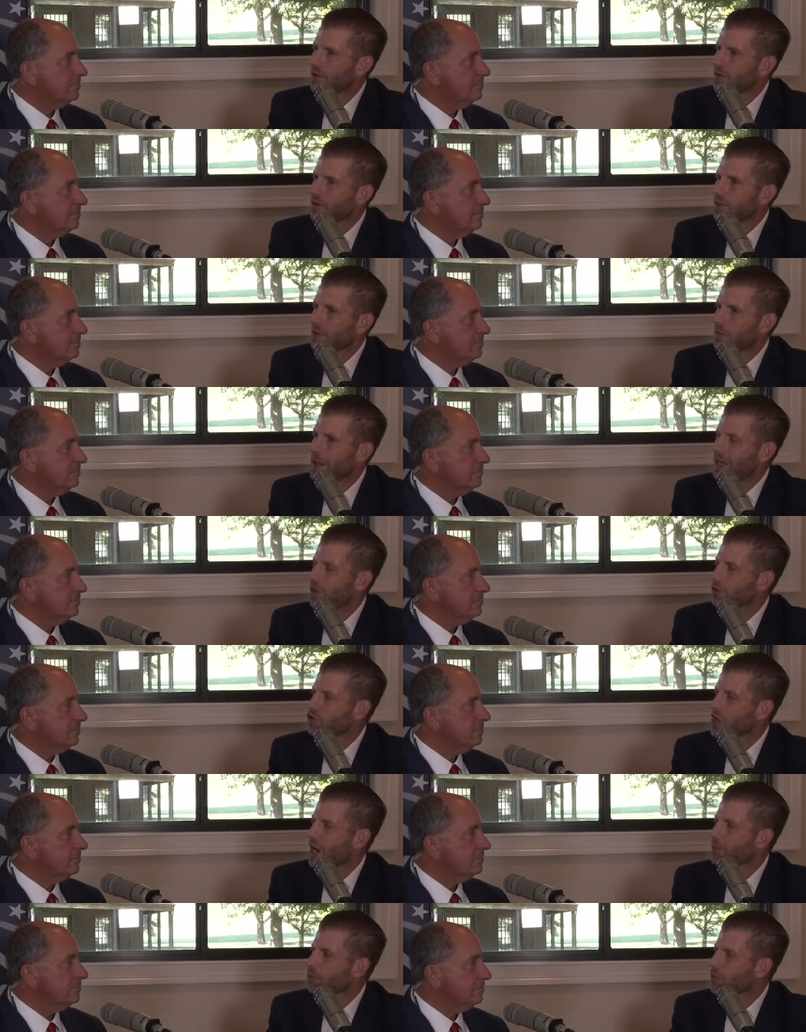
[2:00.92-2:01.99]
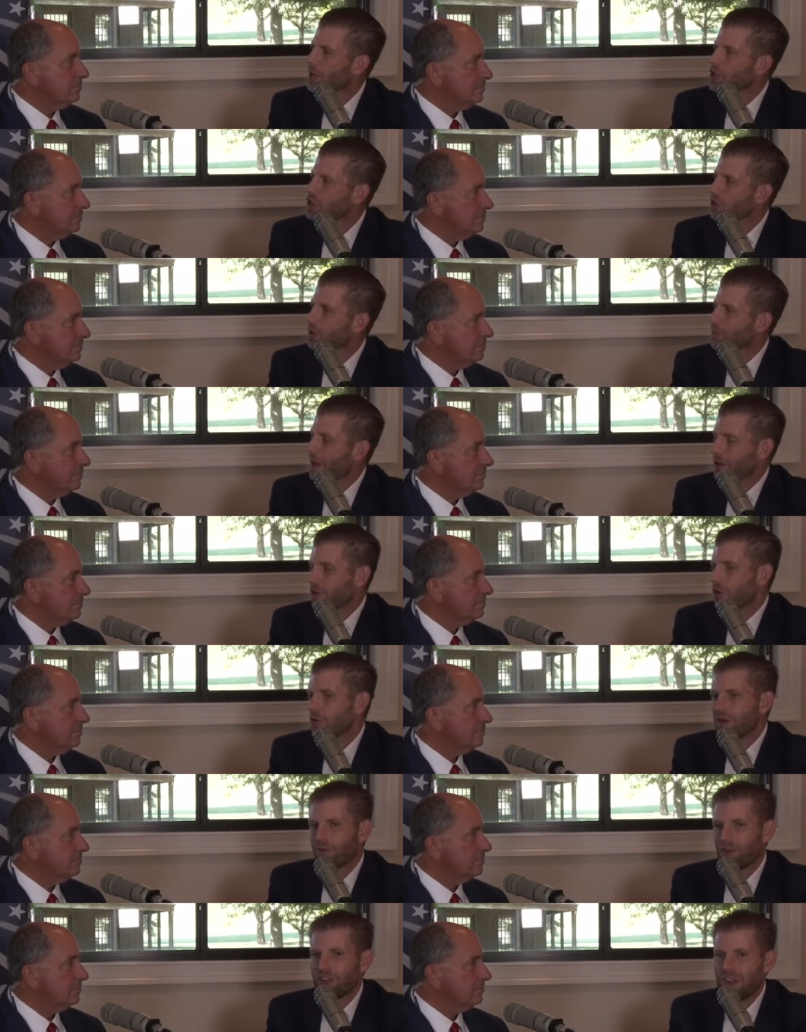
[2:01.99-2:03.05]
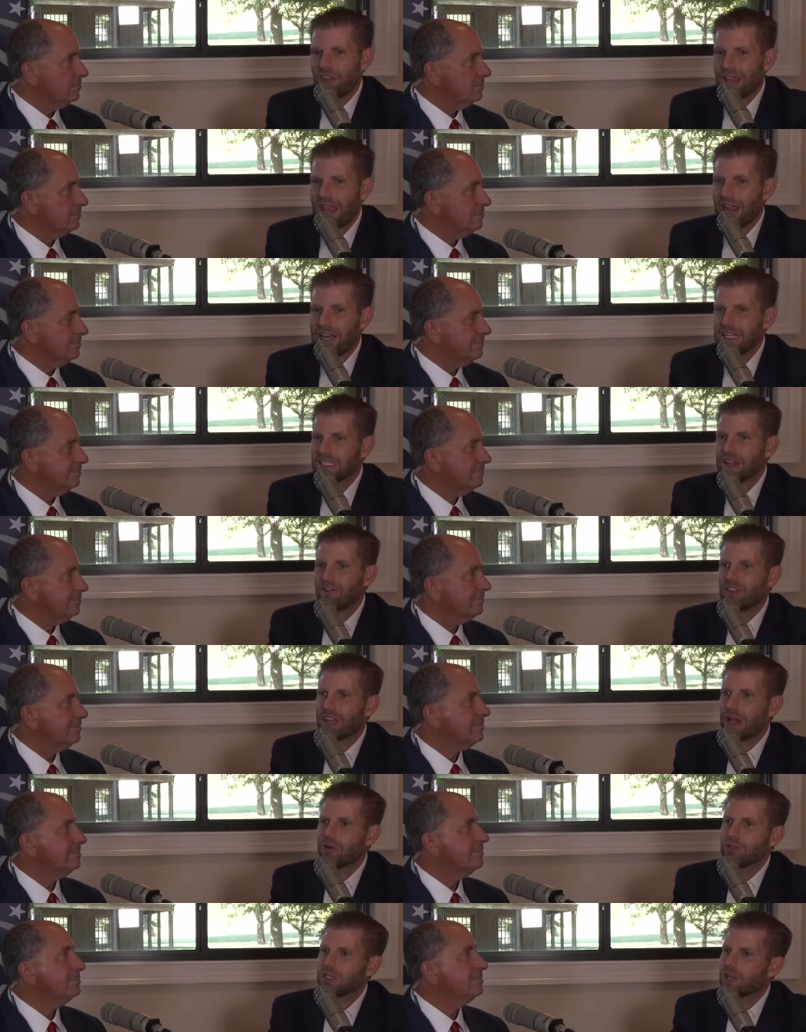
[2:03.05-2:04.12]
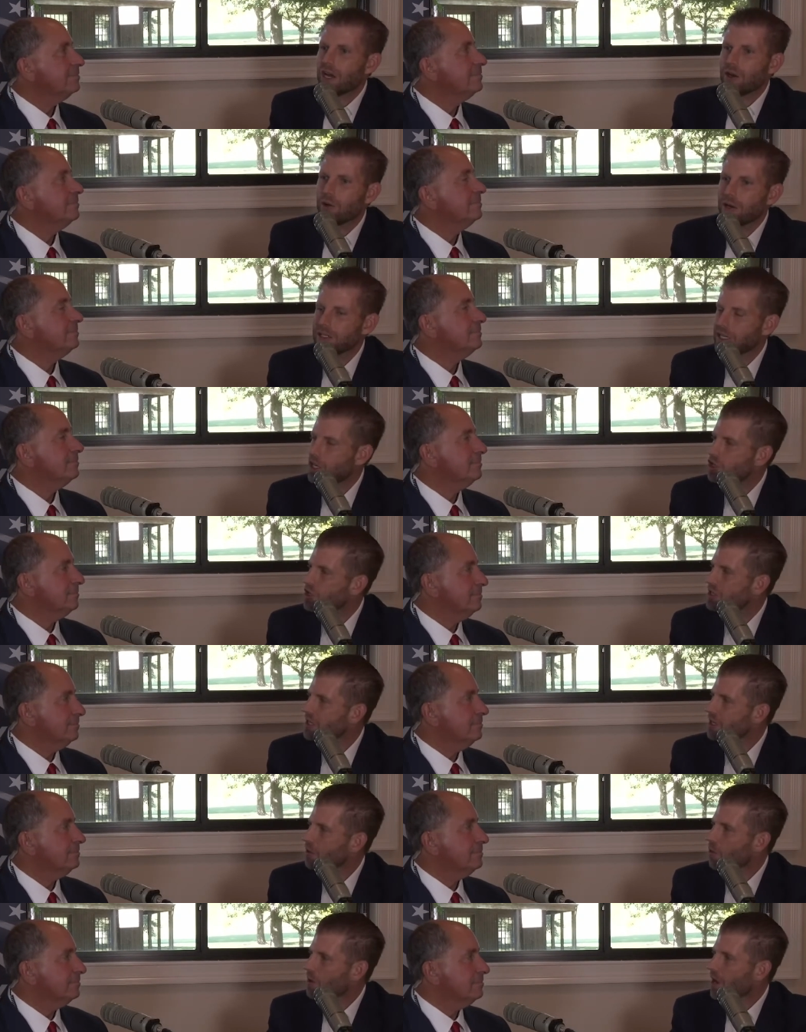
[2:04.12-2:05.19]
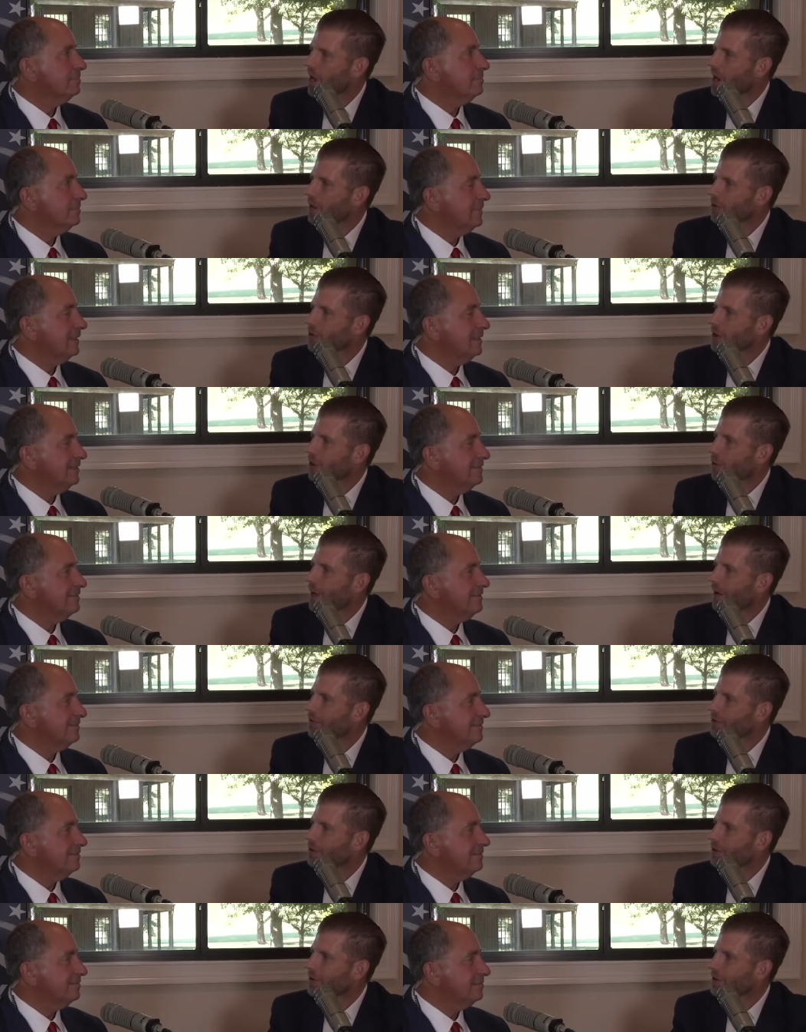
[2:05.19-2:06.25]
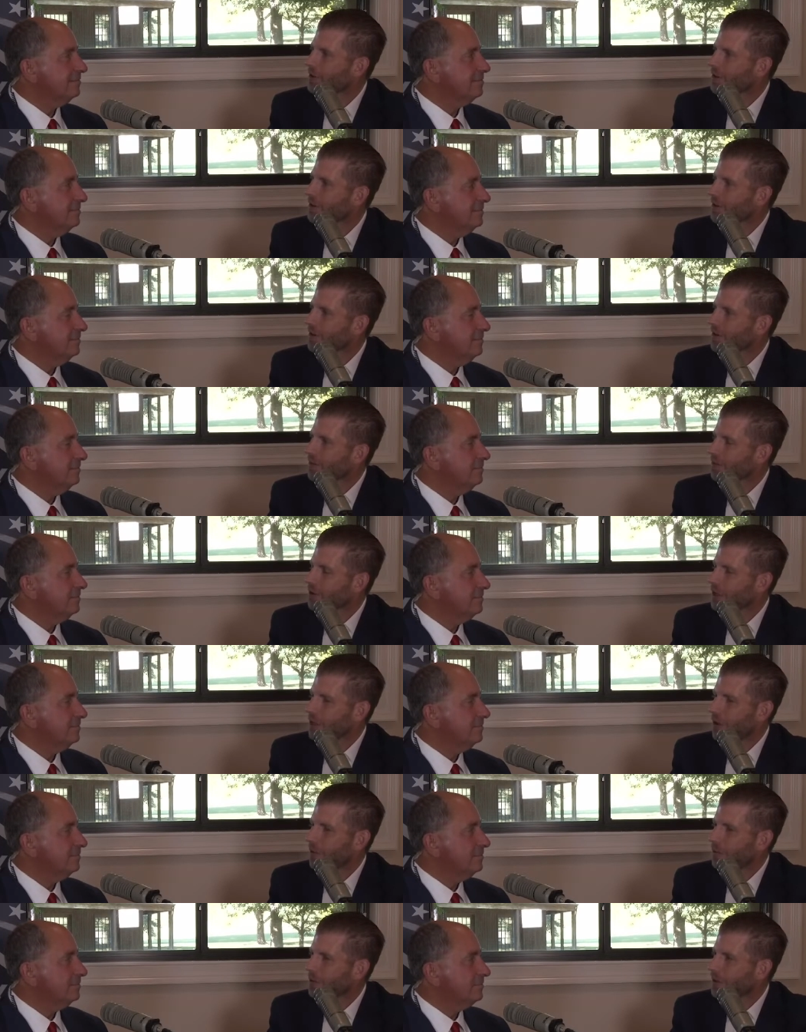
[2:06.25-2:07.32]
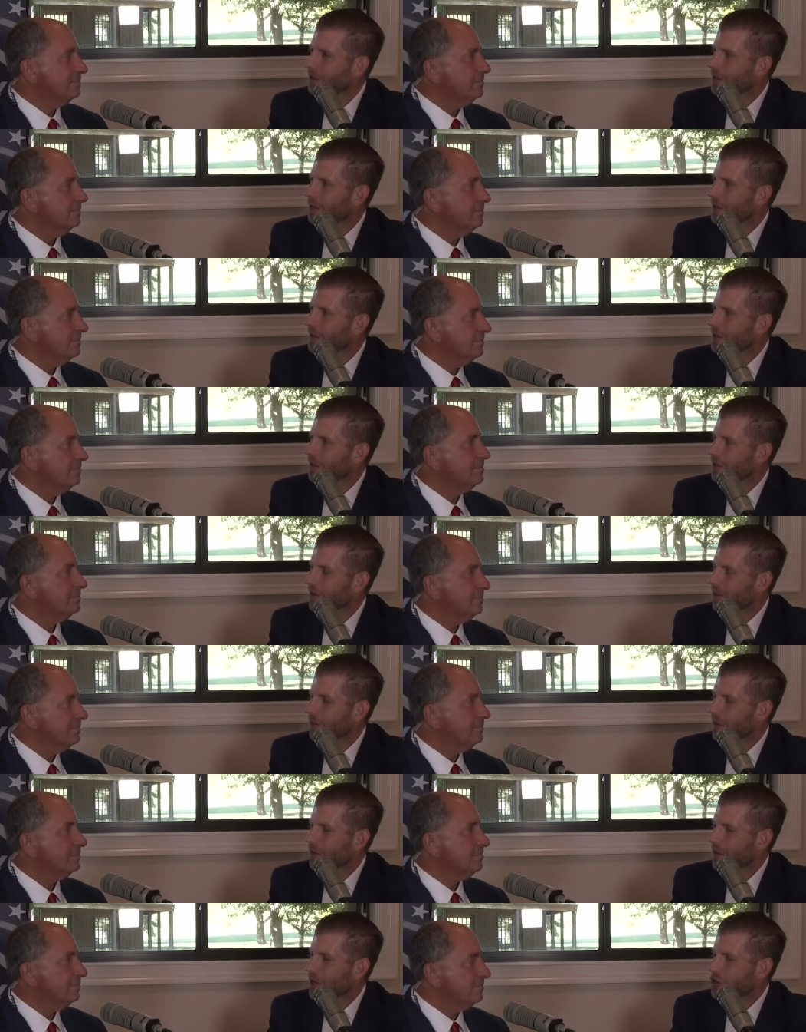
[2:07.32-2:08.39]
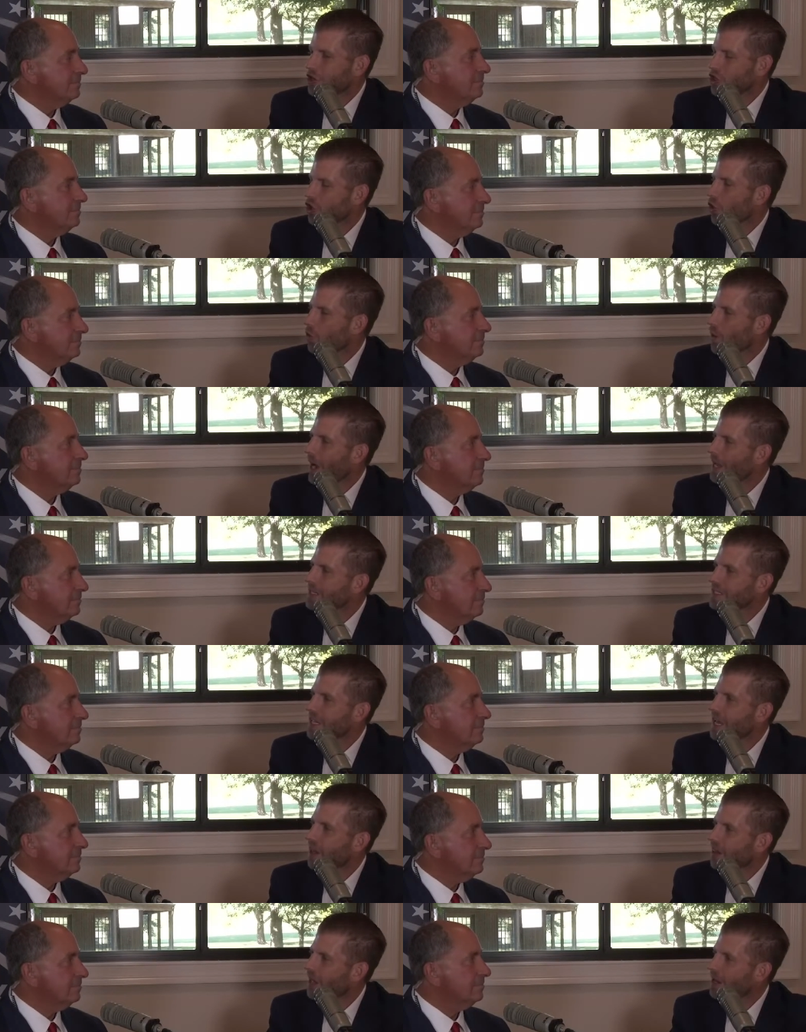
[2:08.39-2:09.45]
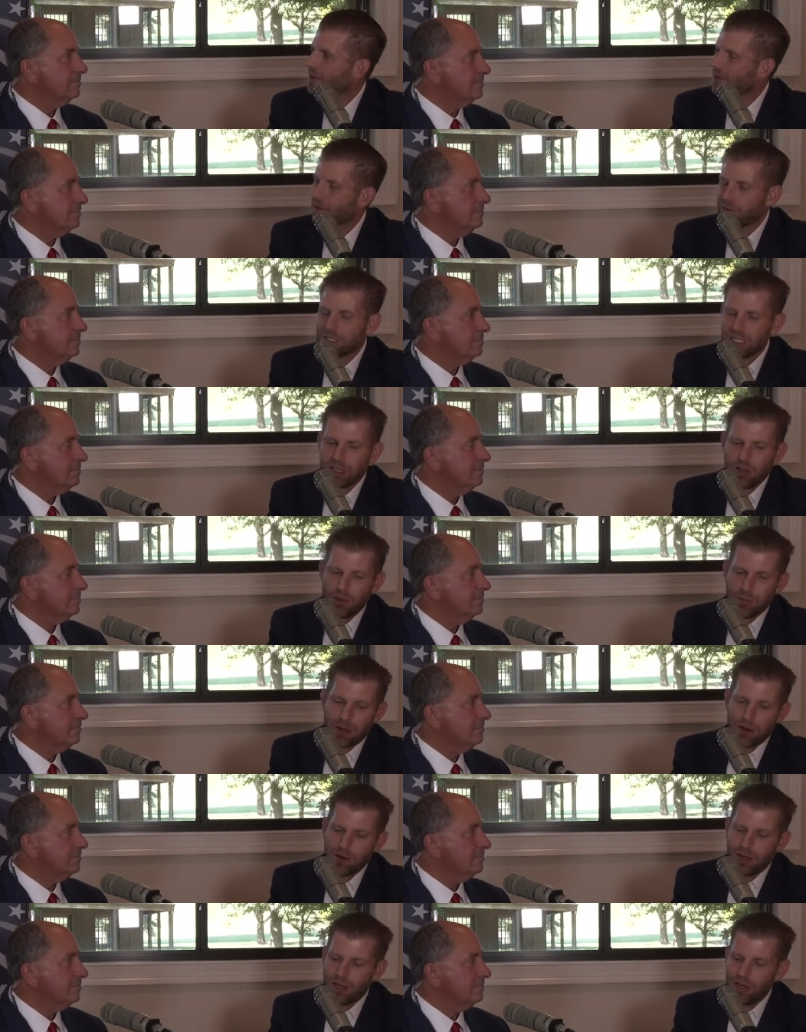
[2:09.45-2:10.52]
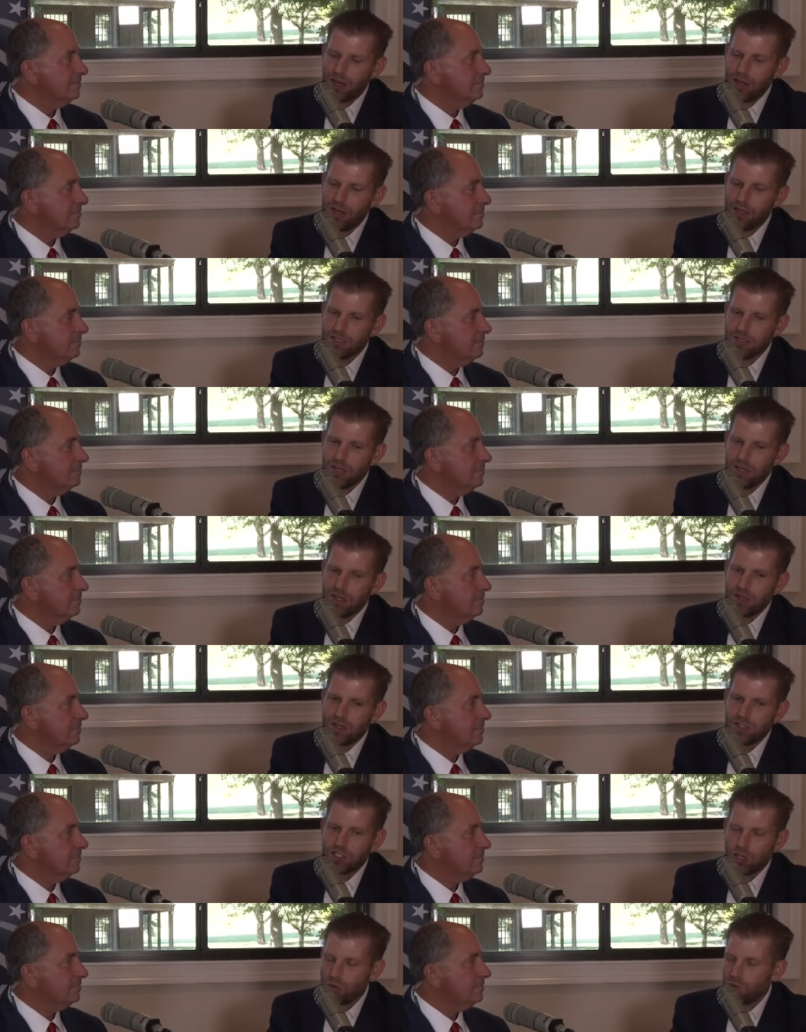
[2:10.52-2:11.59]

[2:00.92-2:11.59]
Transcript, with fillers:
Speaker 1: to make their job creation look better. No different than the 87,000 IRS agents that they want to hire to go after you know, you know, and, and just harass the hell out of every single American. It is so